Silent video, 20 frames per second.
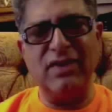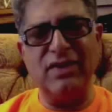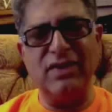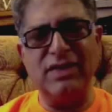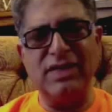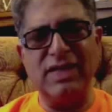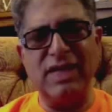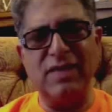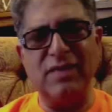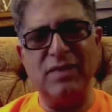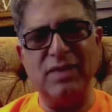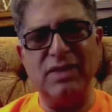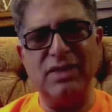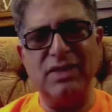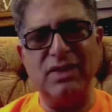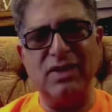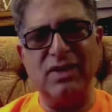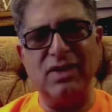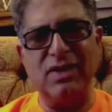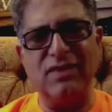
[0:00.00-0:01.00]
a good time
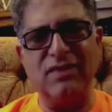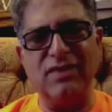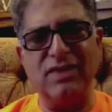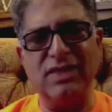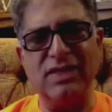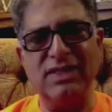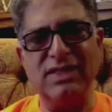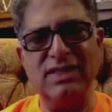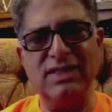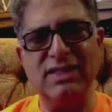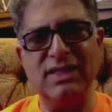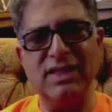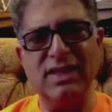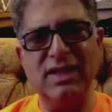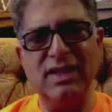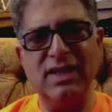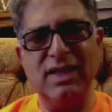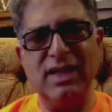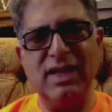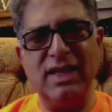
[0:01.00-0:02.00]
at your conference
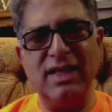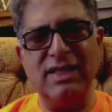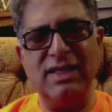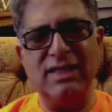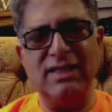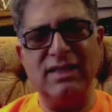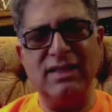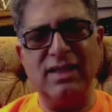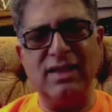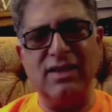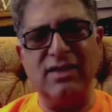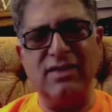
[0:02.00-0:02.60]
and